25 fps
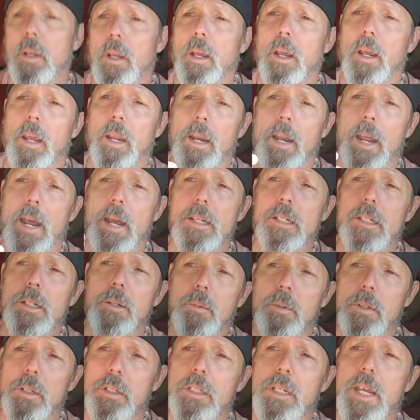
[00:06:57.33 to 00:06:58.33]
And as it
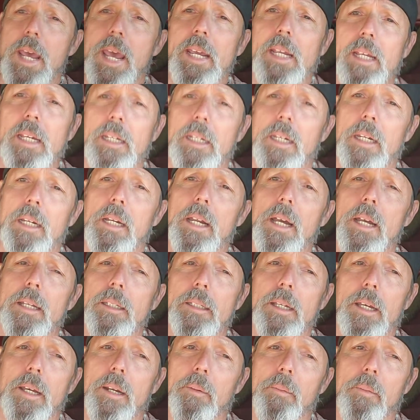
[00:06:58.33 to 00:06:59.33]
was taking it, I
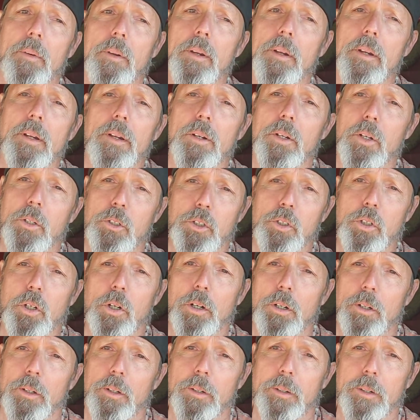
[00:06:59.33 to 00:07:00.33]
thought, well, it would
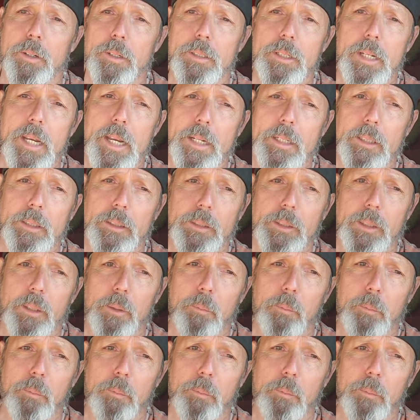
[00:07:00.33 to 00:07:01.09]
surely only take a little